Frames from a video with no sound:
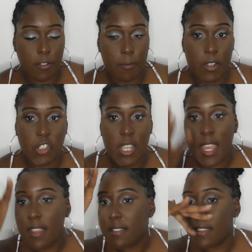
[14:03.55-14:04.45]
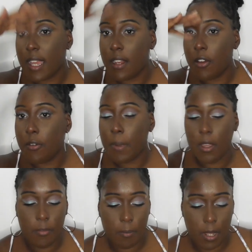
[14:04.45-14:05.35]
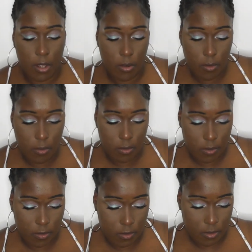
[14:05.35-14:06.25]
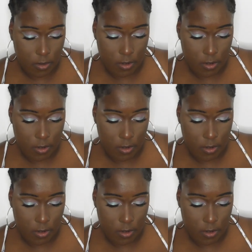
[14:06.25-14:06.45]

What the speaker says: of my cheeks and a little bit of my nose.